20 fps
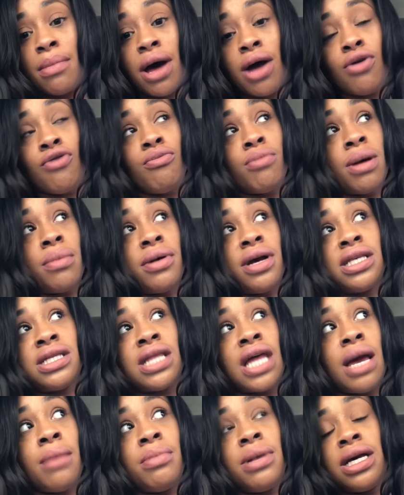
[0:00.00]
I don't remember his
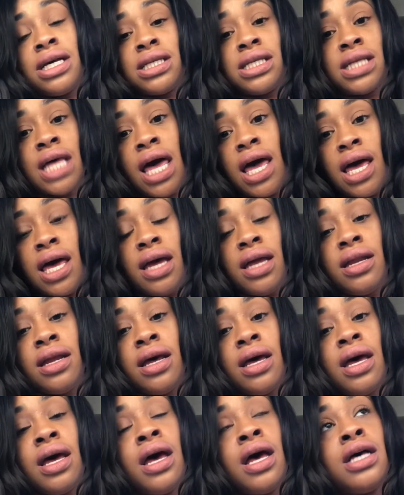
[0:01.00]
name being said.
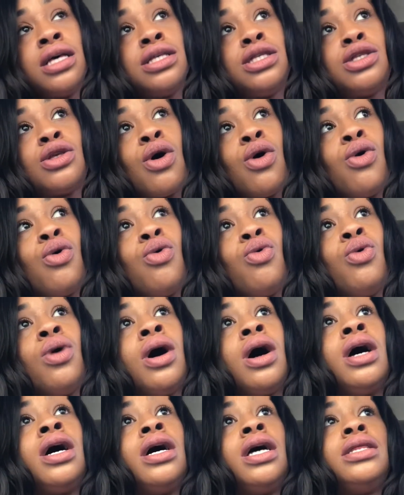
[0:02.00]
So
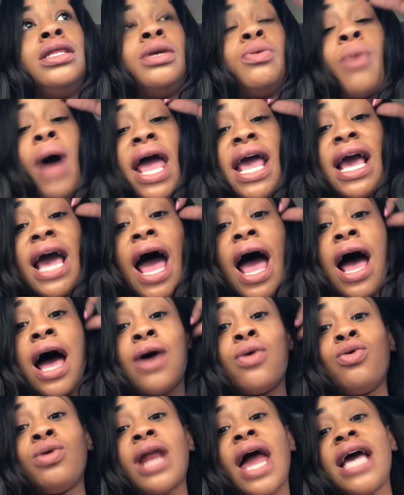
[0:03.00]
the white guy
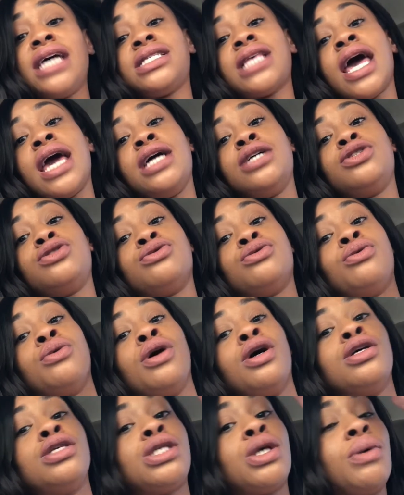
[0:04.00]
who likes Angel.
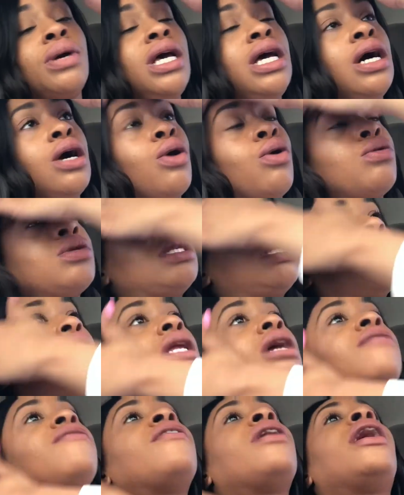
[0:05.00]
So he goes to
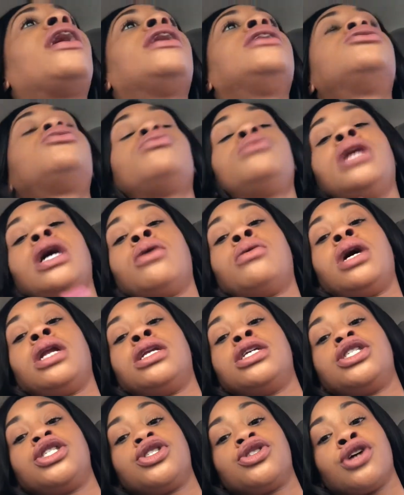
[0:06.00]
look for Angel down at
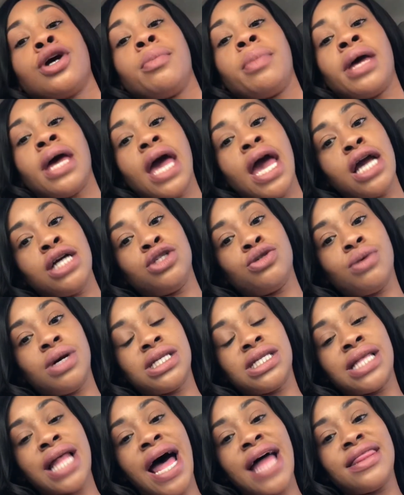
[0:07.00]
the strip and Angel
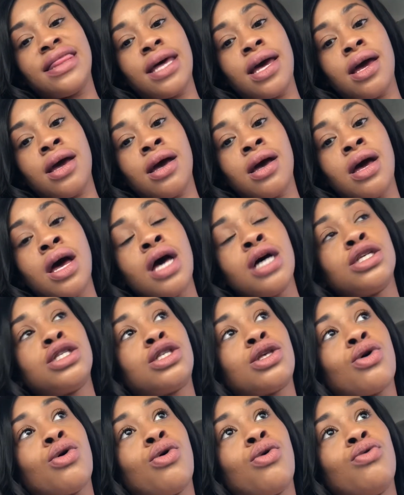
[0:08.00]
is not there.
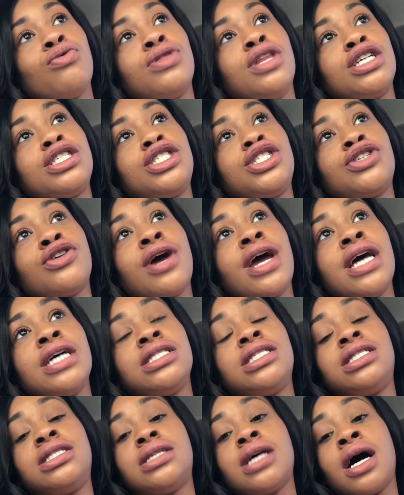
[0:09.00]
So this
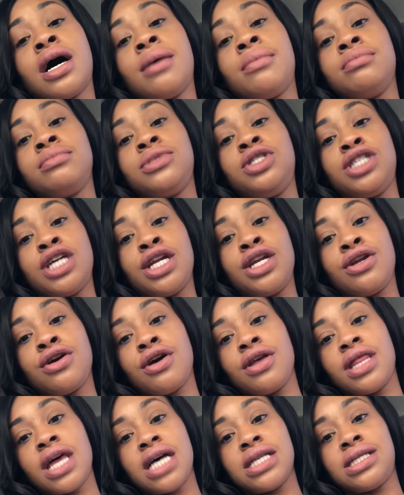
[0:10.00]

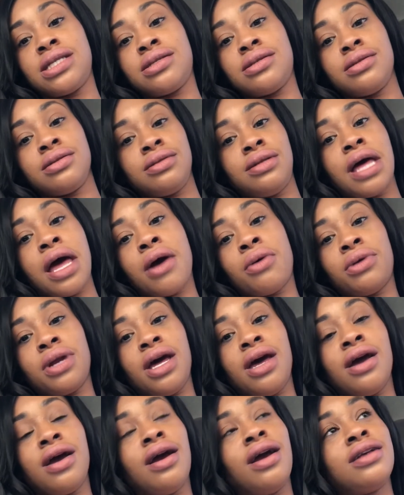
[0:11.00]
transgender that's down
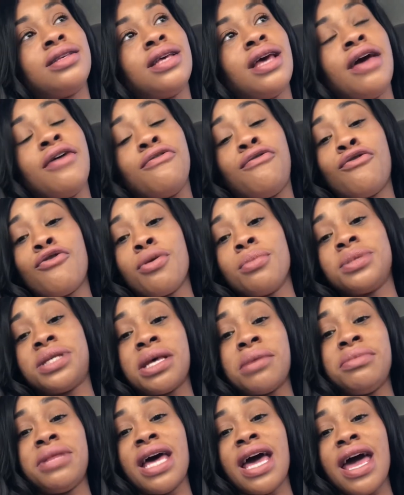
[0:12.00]
there informs
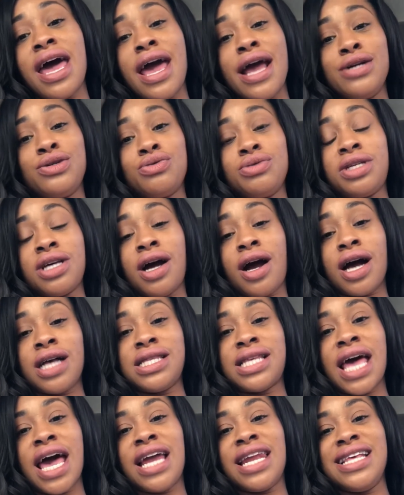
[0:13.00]
him that Angel took her
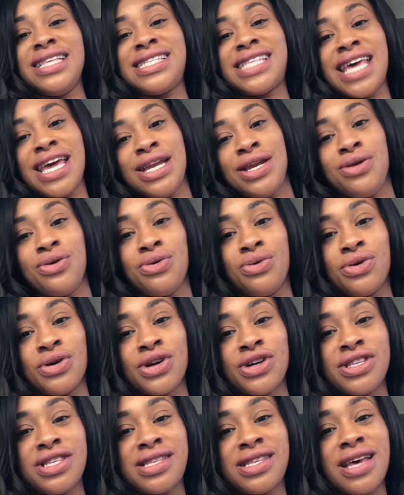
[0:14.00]
talents
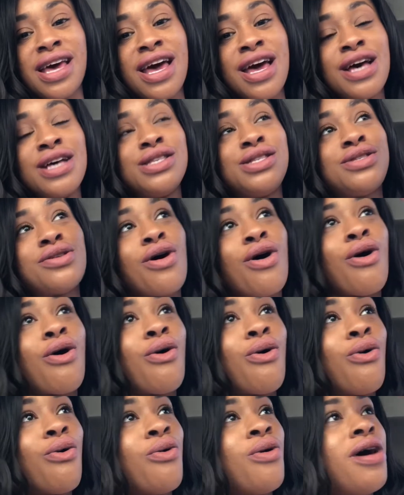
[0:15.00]
indoors.
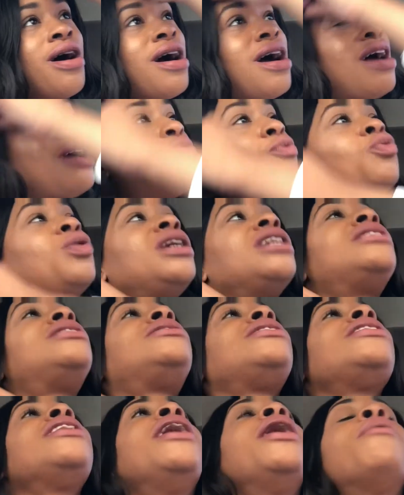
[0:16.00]
So we
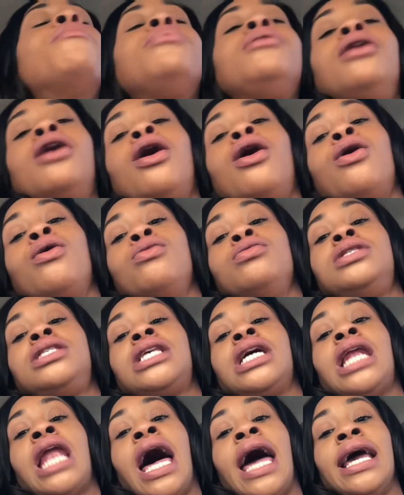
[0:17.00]
see him go
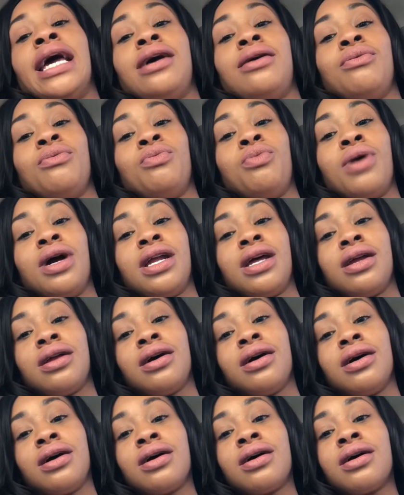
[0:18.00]
to like one of
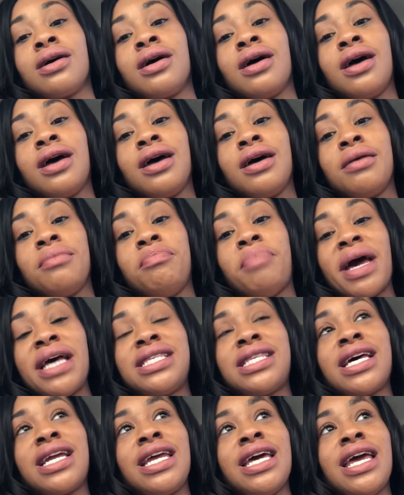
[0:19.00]
the,
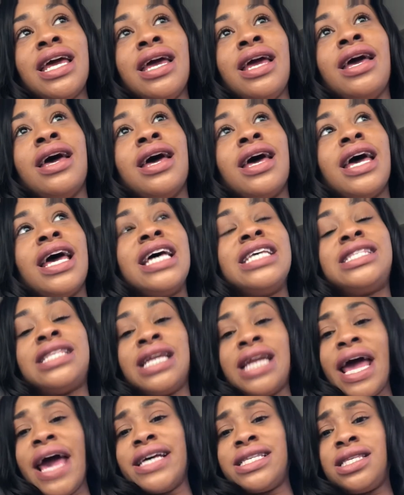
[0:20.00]
basically it's
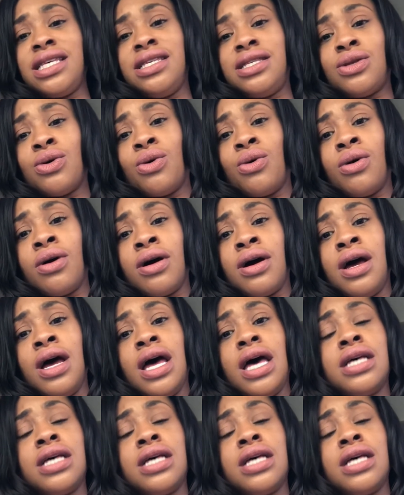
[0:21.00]
the nasty store.